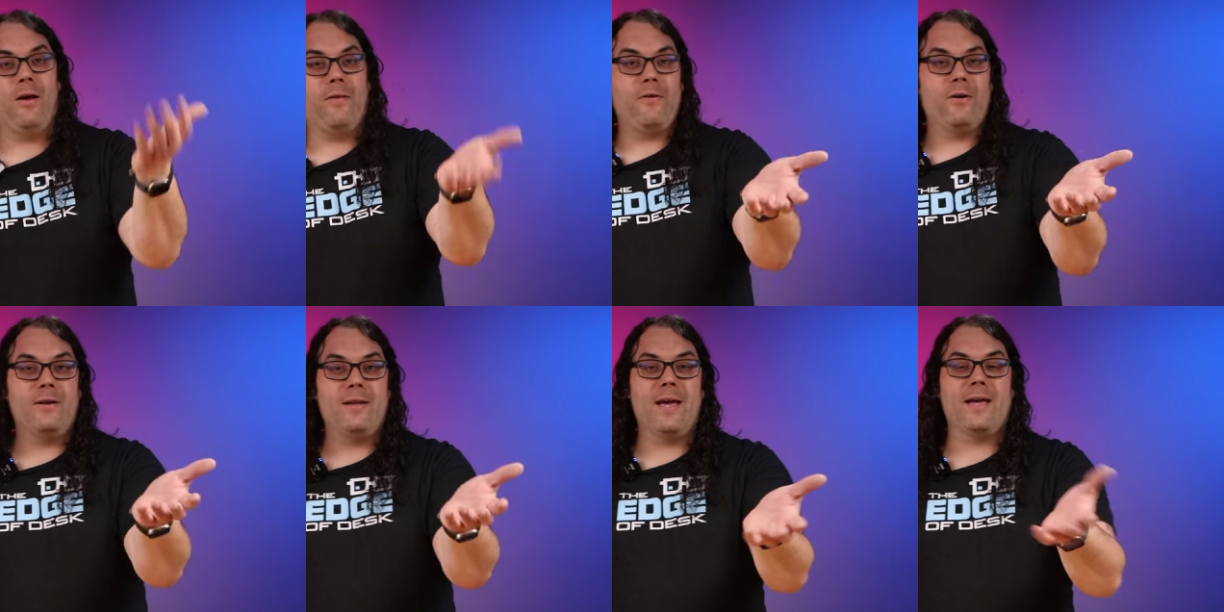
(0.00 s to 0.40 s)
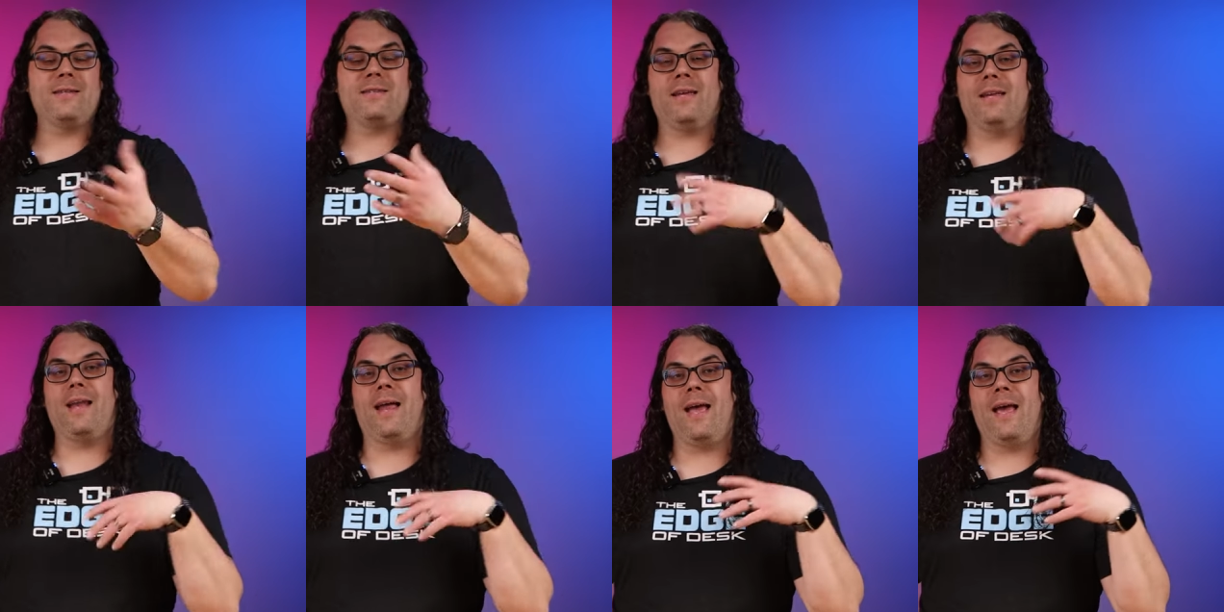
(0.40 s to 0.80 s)
other
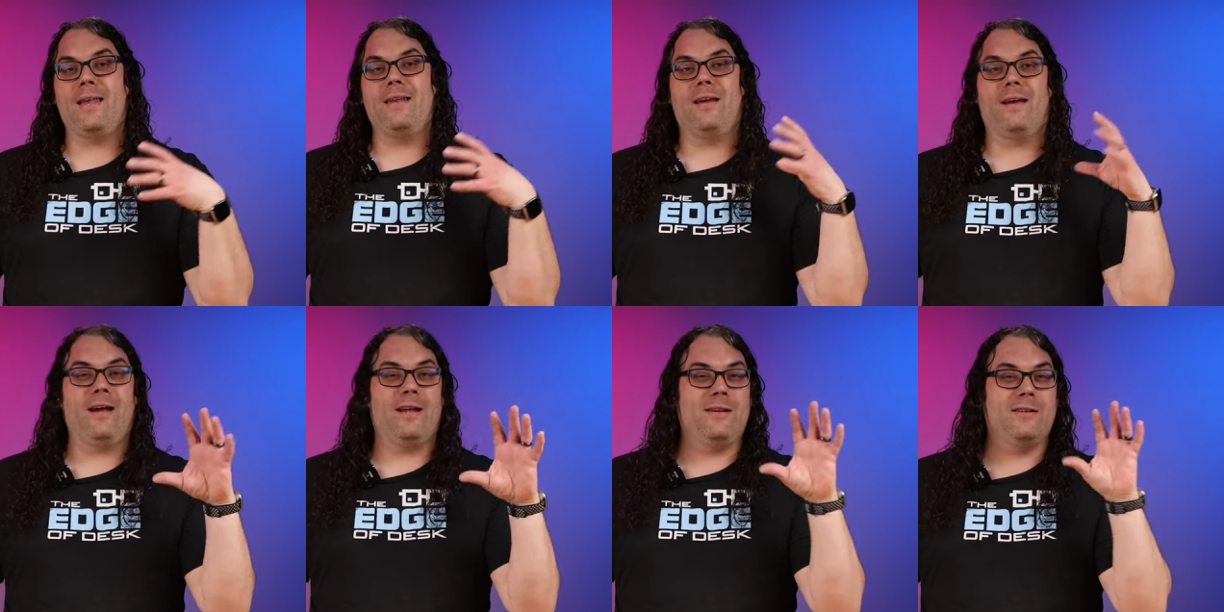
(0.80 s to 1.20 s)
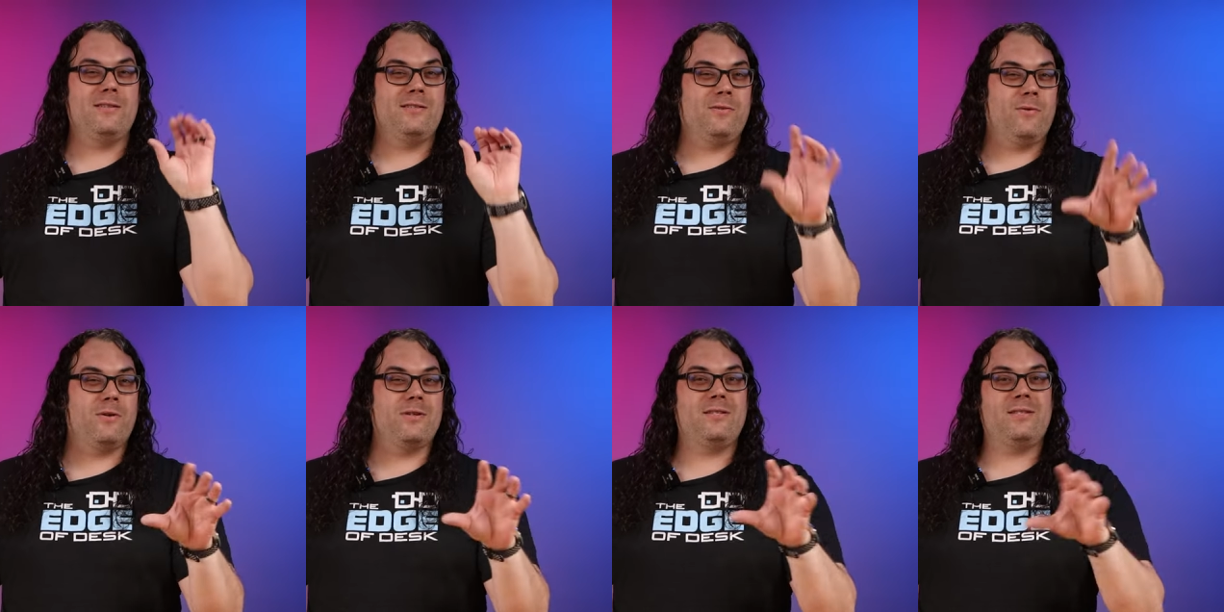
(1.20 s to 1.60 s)
desk and I had to kind of
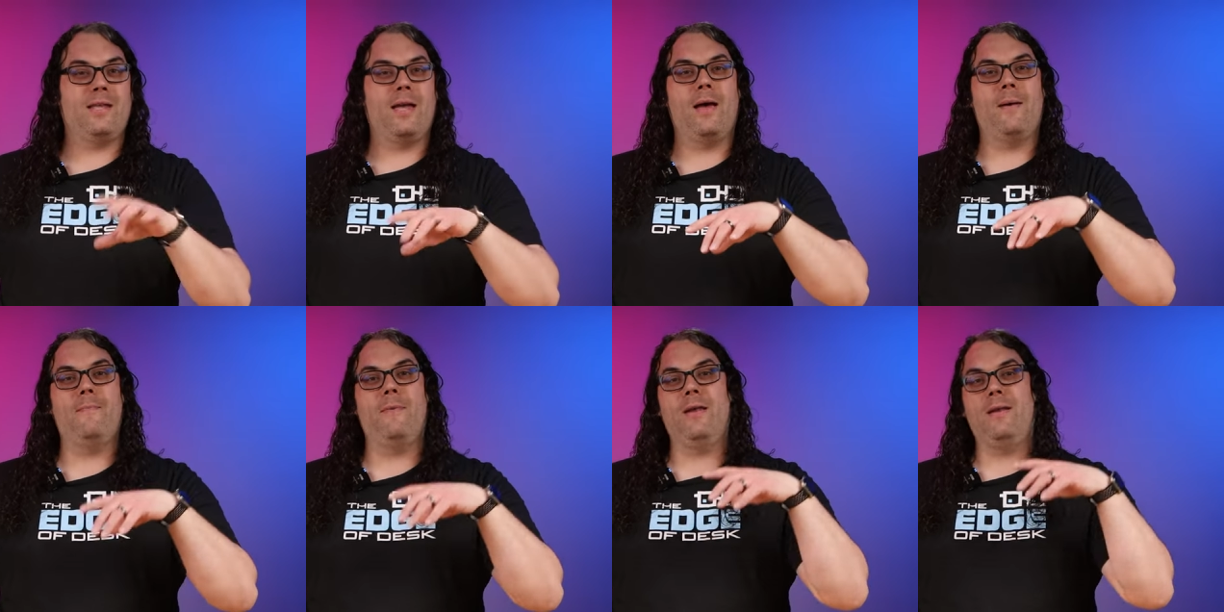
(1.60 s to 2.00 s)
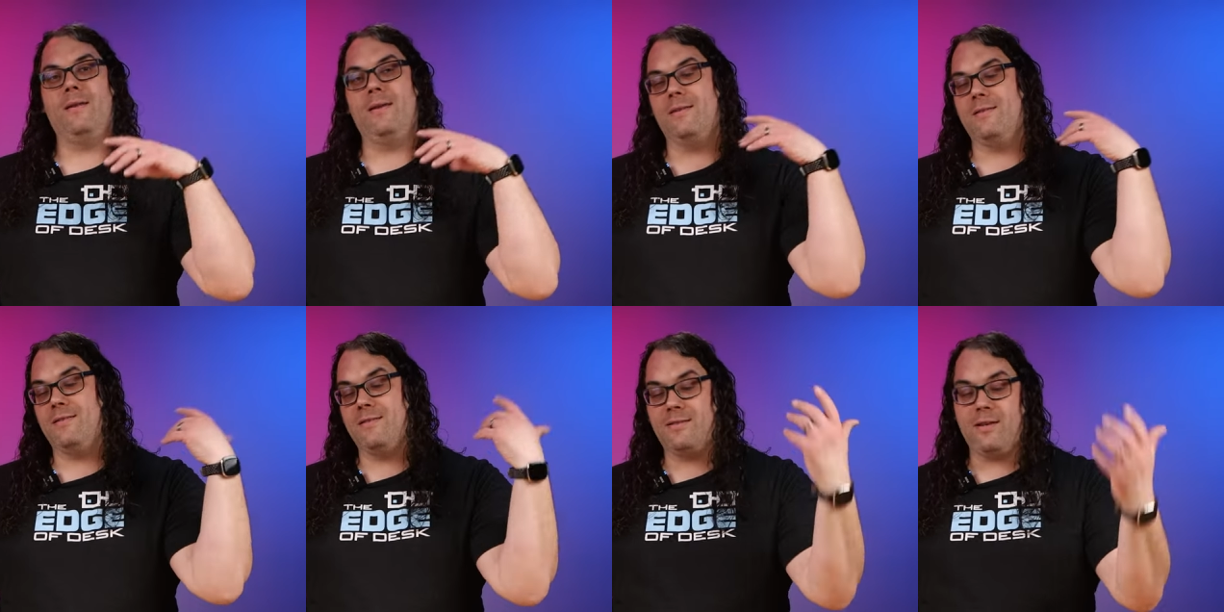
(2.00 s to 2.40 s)
source them and
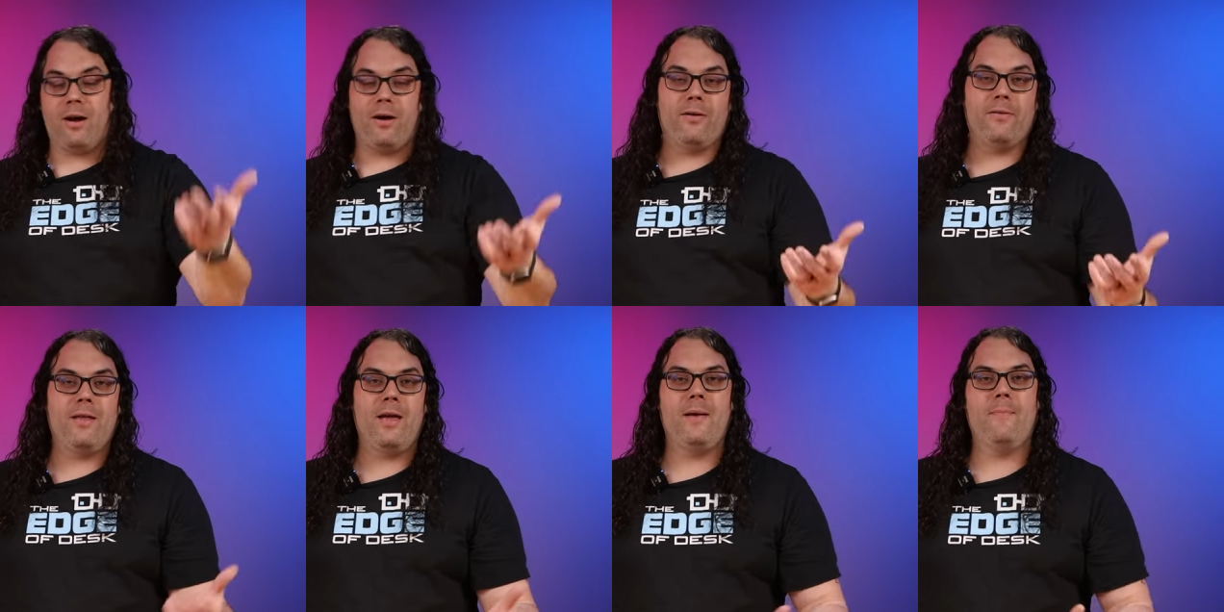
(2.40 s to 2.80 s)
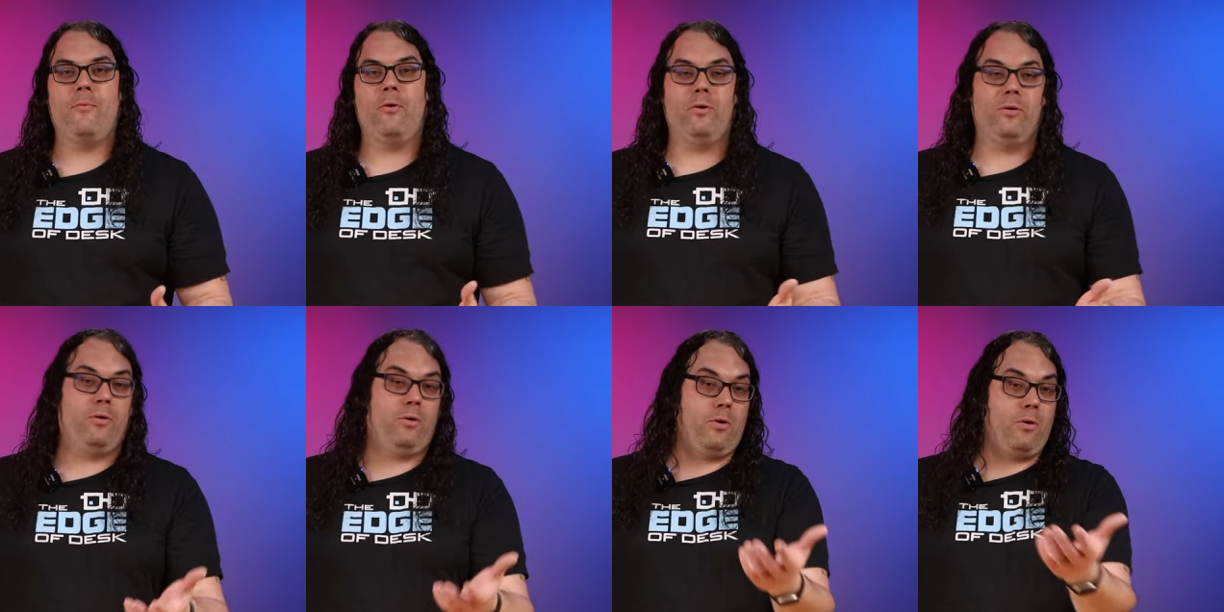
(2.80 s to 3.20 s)
install them
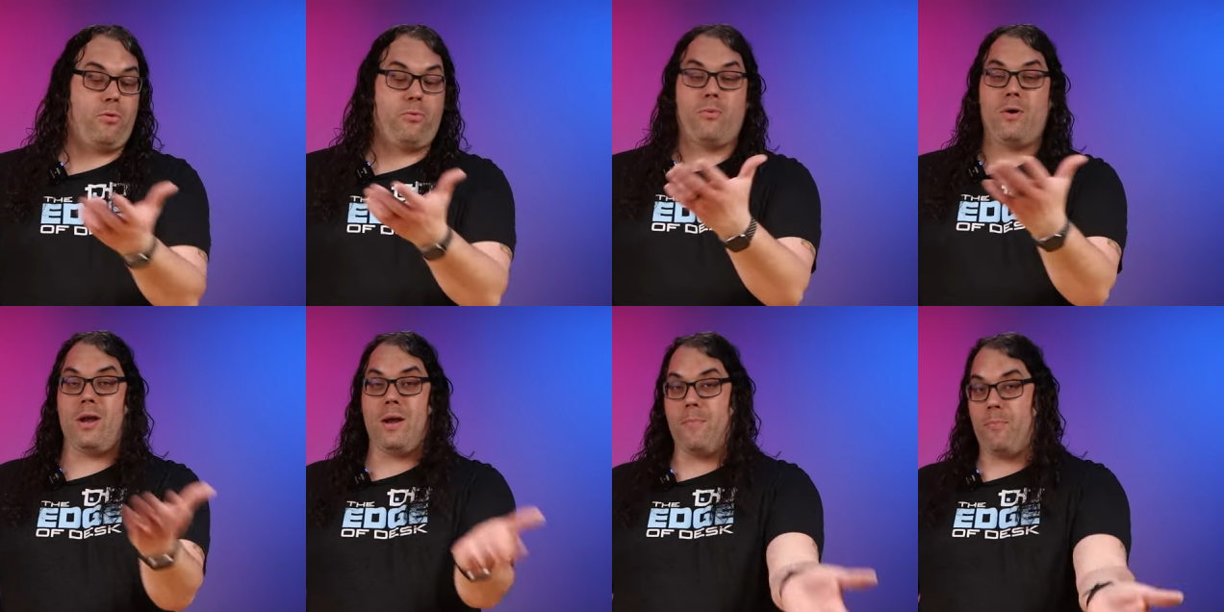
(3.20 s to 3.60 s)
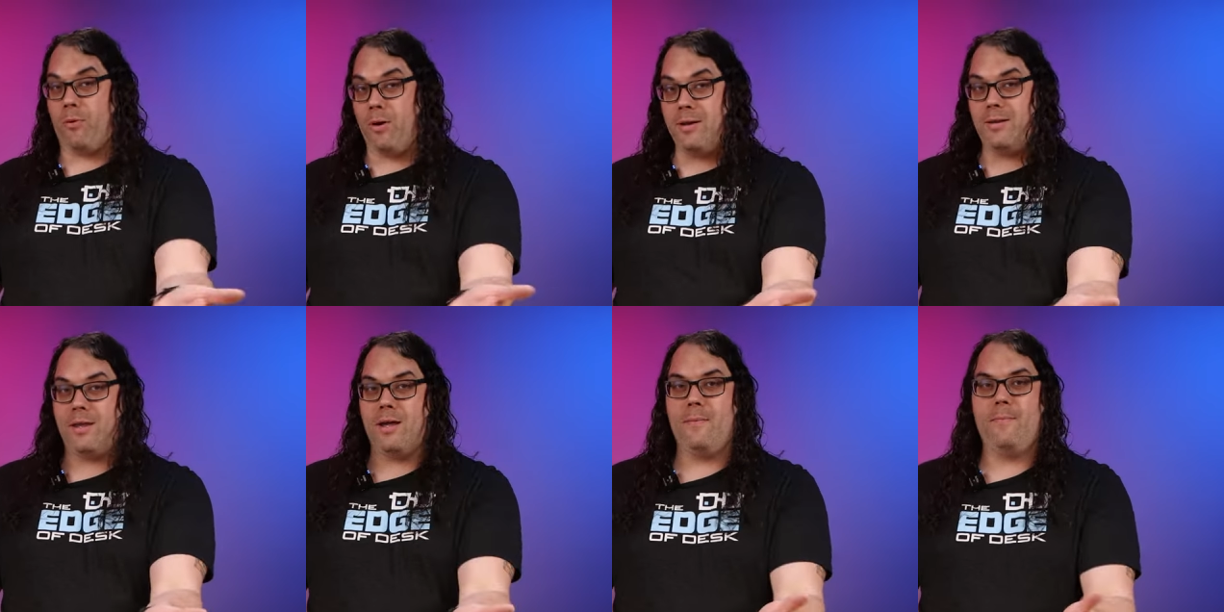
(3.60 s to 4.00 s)
or 3D
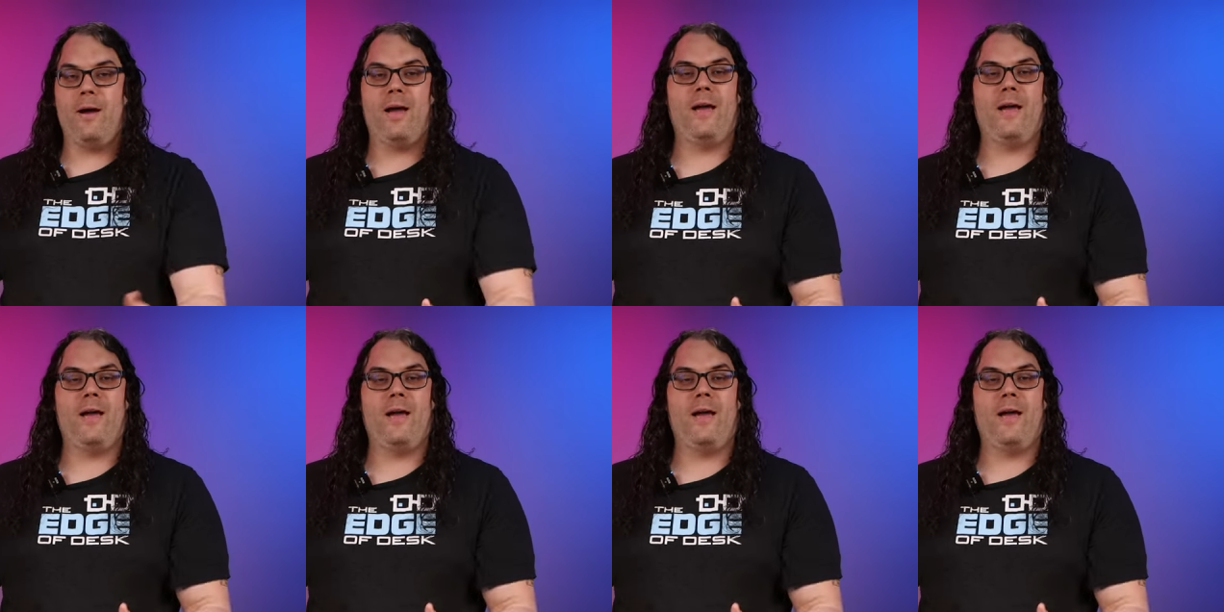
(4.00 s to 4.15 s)
print them.